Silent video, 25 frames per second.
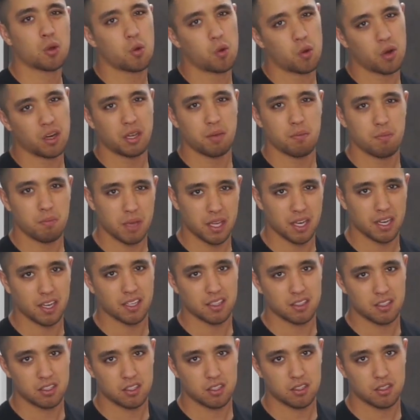20
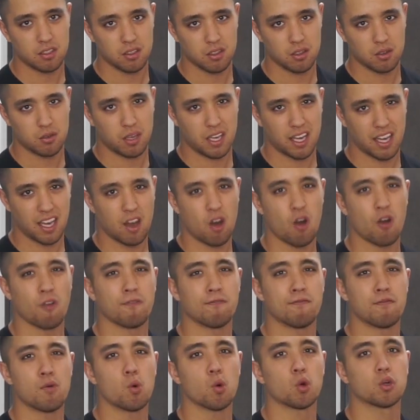minutes, okay, on
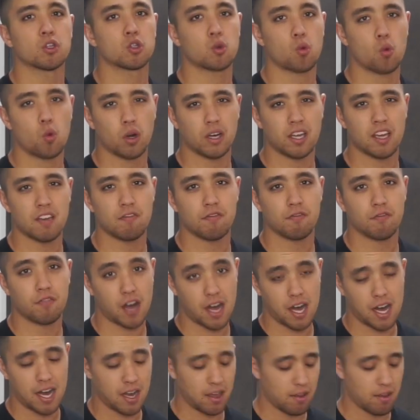425.